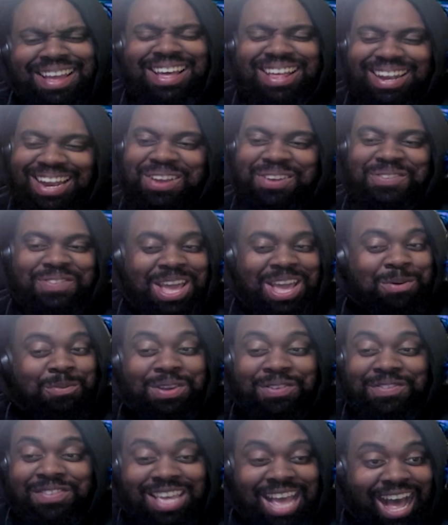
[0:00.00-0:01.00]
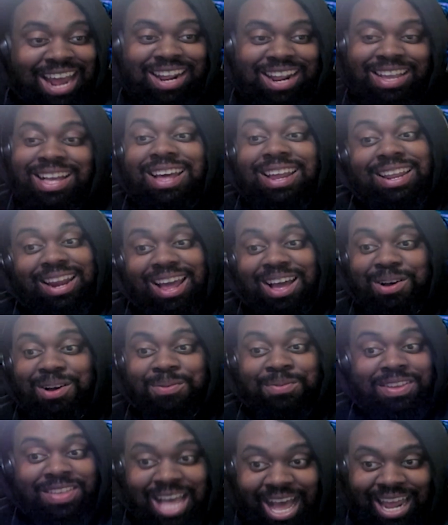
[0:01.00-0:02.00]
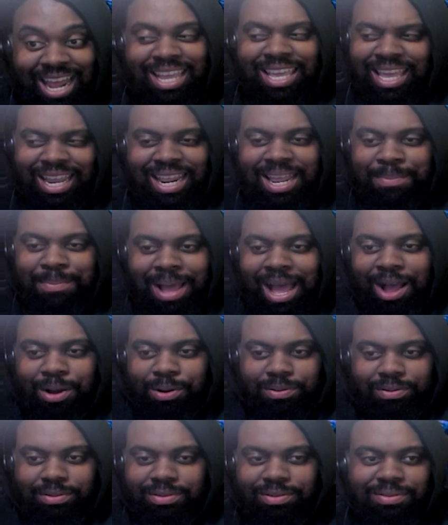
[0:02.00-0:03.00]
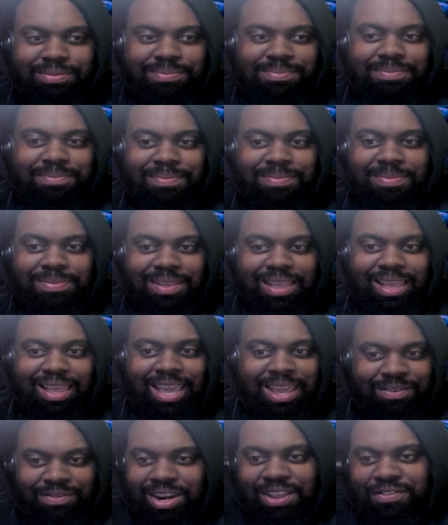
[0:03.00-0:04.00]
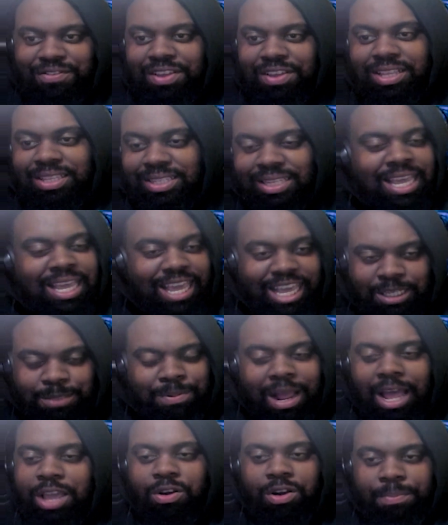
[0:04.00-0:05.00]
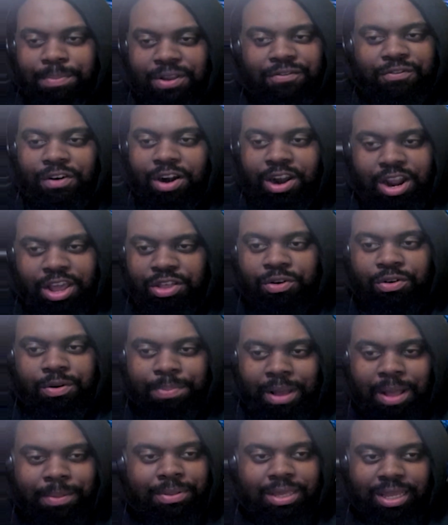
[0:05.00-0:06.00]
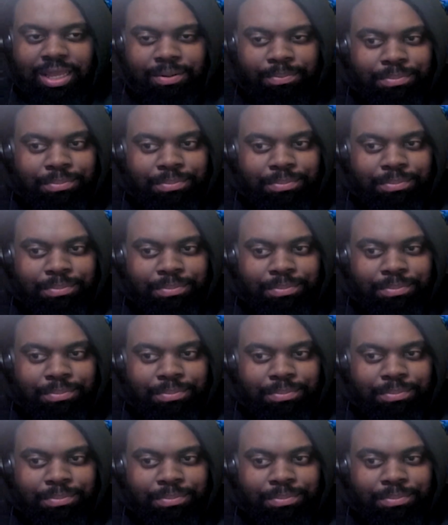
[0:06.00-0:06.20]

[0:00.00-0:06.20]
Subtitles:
Like, fam, we've got to cut it out. We got to get him out. Even if it's probably going to be for another Republican.